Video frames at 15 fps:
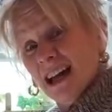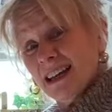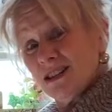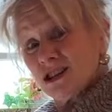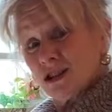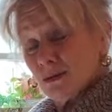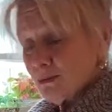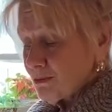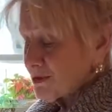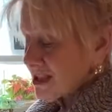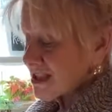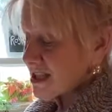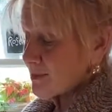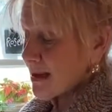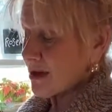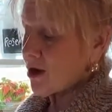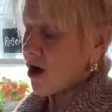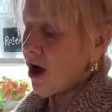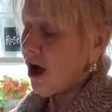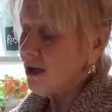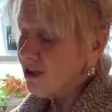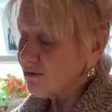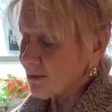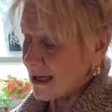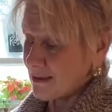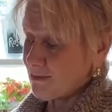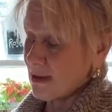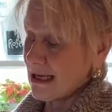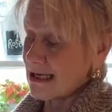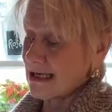I do just about all of my
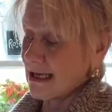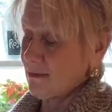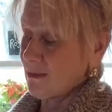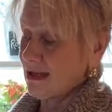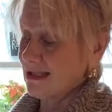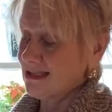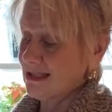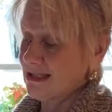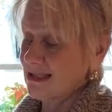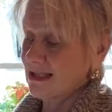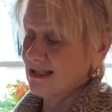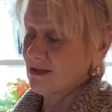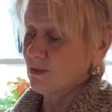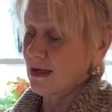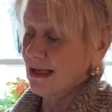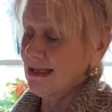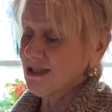baking mixes this way.